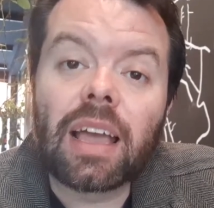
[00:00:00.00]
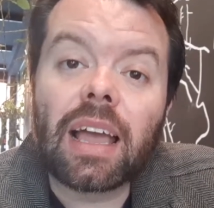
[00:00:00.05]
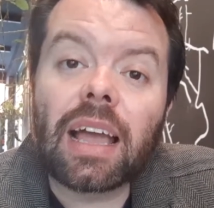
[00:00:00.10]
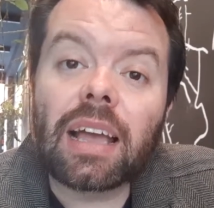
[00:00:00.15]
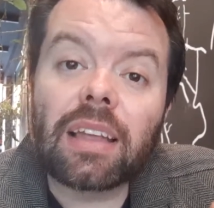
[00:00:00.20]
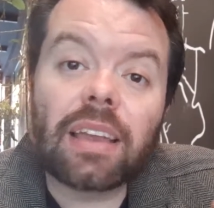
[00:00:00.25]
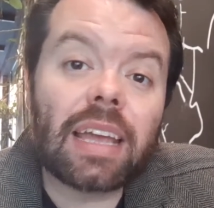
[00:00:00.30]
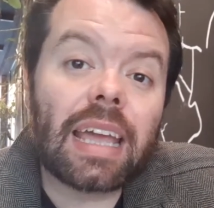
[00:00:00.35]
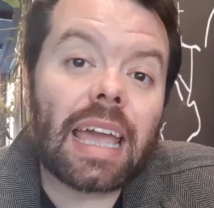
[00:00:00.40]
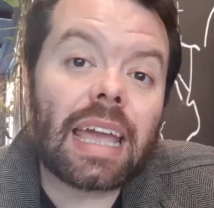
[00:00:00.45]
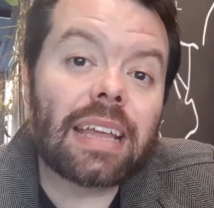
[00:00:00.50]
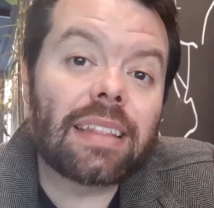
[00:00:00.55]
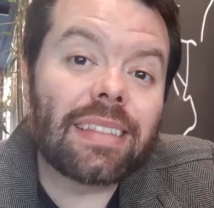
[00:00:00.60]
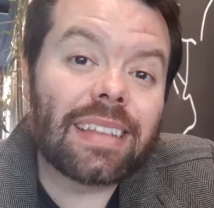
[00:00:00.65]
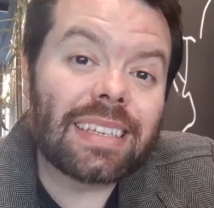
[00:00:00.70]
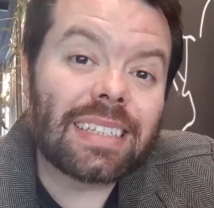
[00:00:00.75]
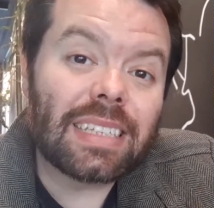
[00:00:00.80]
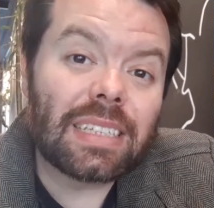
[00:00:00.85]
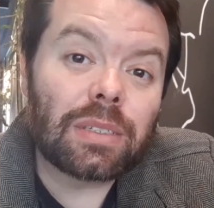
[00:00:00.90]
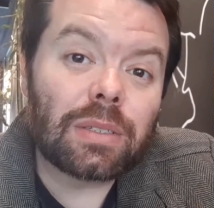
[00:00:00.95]
And again,
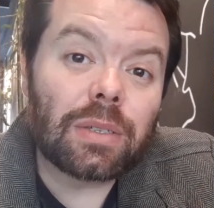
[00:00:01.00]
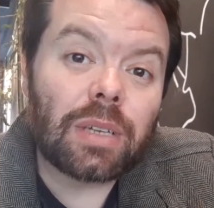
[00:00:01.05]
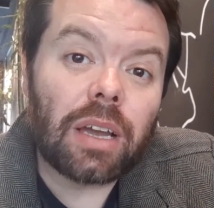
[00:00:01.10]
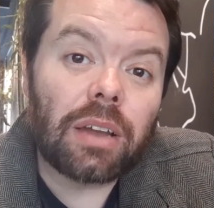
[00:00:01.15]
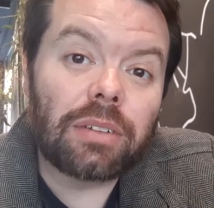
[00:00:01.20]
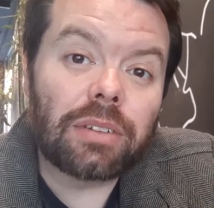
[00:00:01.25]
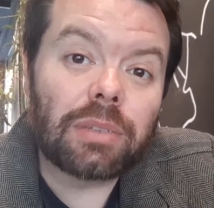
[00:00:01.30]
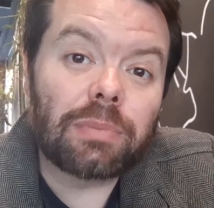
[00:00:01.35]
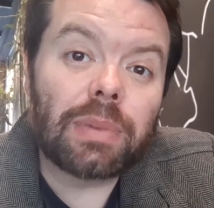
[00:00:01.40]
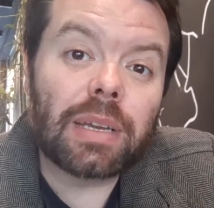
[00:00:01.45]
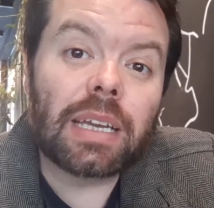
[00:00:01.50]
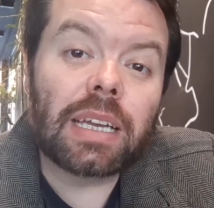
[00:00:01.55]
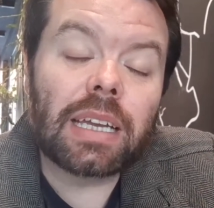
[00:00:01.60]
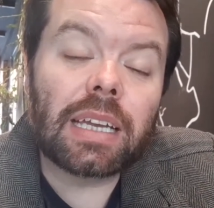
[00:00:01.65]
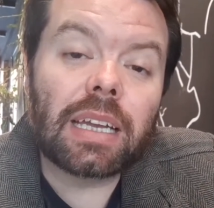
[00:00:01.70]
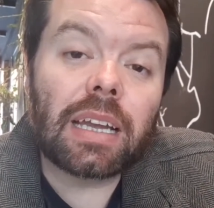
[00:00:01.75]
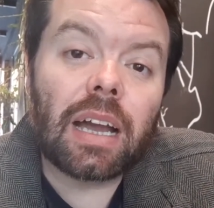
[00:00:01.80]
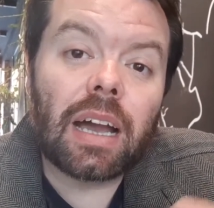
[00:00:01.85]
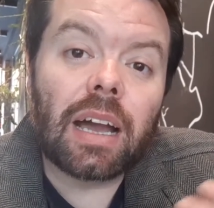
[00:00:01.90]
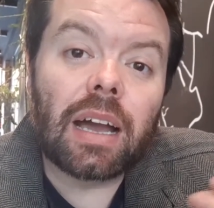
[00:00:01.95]
this is going to
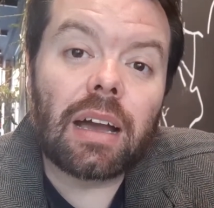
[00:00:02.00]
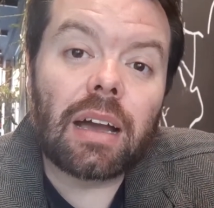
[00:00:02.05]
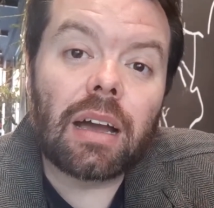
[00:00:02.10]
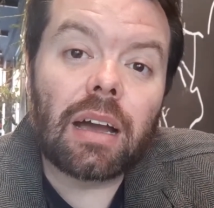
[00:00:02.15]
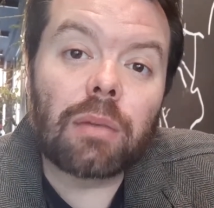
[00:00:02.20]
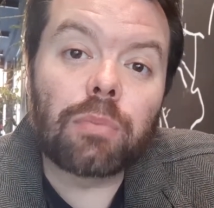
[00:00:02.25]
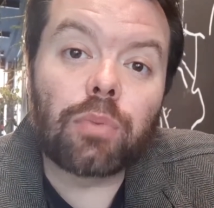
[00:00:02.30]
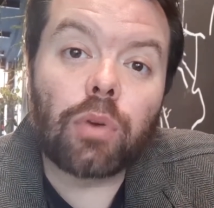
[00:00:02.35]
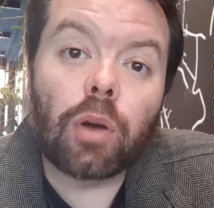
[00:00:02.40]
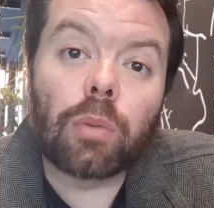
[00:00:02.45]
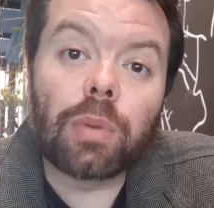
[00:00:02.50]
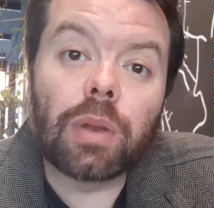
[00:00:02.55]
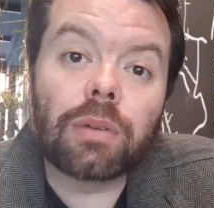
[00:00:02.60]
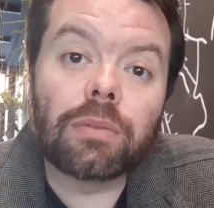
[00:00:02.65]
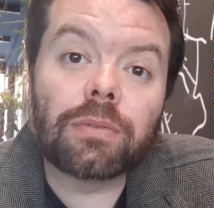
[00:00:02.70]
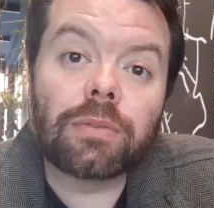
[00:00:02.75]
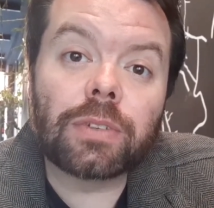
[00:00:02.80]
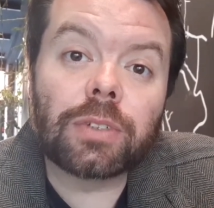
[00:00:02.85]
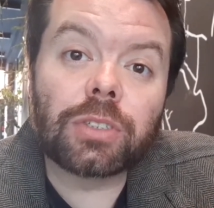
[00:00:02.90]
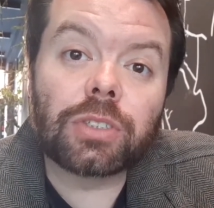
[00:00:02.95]
be a
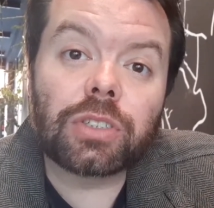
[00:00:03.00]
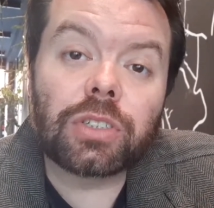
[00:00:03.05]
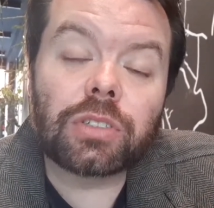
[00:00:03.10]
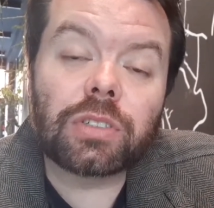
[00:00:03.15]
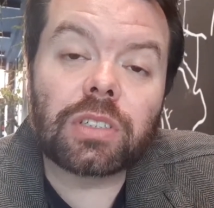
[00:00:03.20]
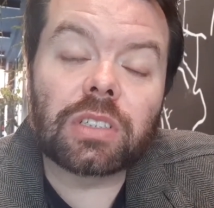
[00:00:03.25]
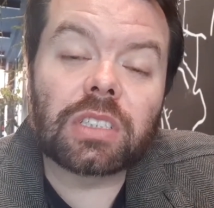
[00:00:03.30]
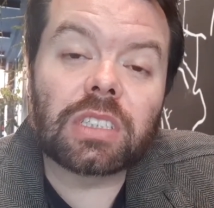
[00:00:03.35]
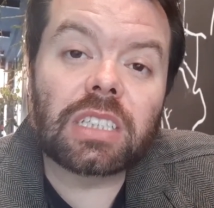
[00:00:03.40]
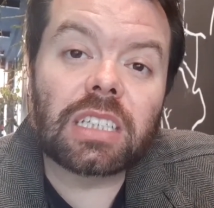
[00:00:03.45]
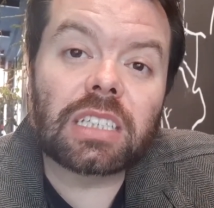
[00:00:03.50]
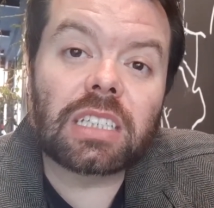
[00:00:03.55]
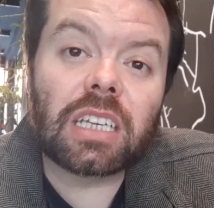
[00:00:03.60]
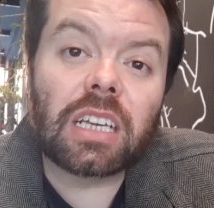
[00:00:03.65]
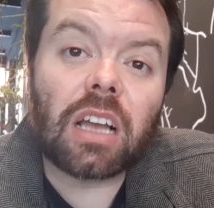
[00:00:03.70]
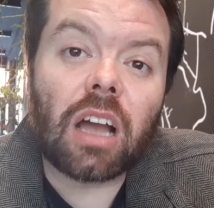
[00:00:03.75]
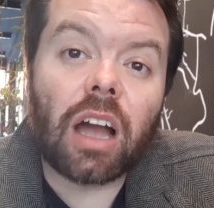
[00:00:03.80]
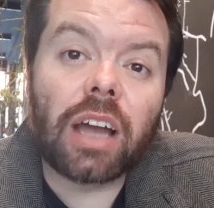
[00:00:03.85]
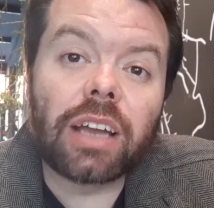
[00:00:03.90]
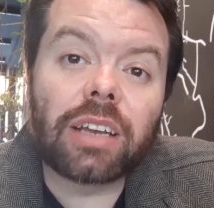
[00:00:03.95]
problem for students. It's a
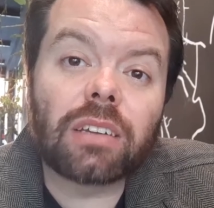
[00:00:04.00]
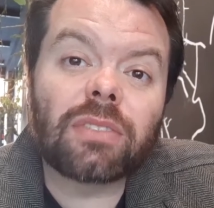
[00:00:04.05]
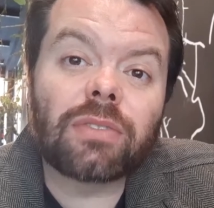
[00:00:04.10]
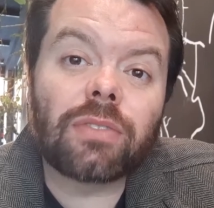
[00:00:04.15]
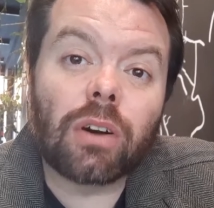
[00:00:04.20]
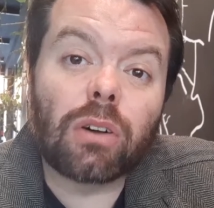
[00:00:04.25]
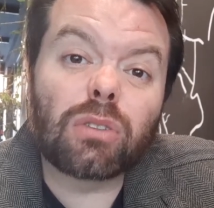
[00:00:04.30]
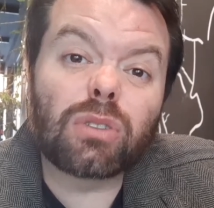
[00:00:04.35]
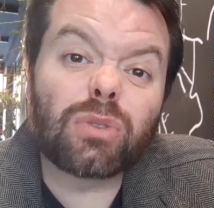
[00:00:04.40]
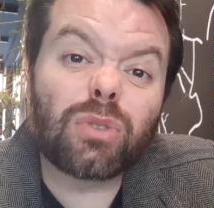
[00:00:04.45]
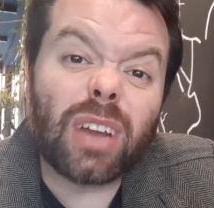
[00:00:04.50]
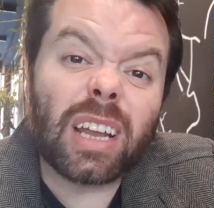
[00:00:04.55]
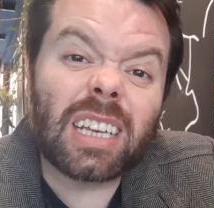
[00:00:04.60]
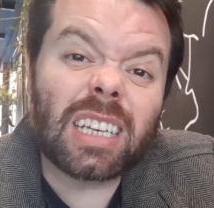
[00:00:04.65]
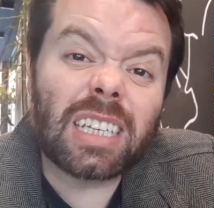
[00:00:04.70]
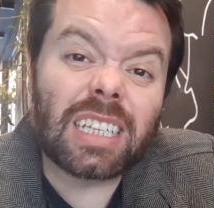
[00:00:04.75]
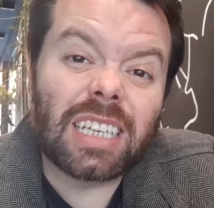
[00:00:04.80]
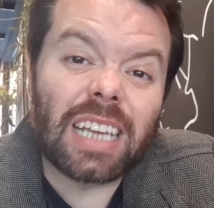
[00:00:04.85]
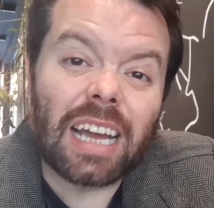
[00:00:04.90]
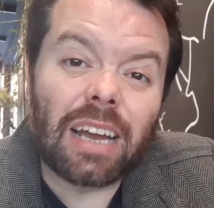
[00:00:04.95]
kind of false
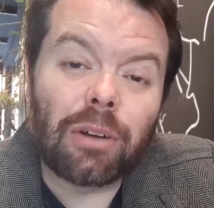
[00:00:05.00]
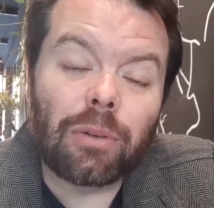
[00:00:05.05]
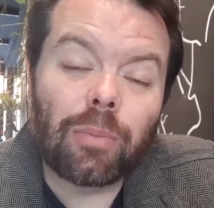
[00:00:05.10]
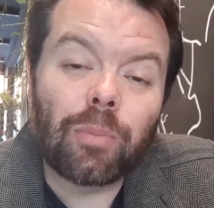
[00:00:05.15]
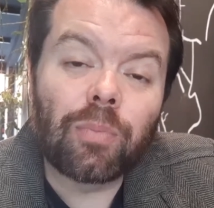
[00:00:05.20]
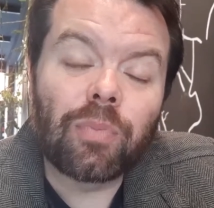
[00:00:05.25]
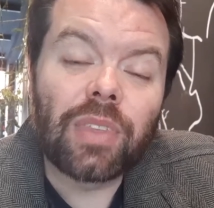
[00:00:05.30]
friend now.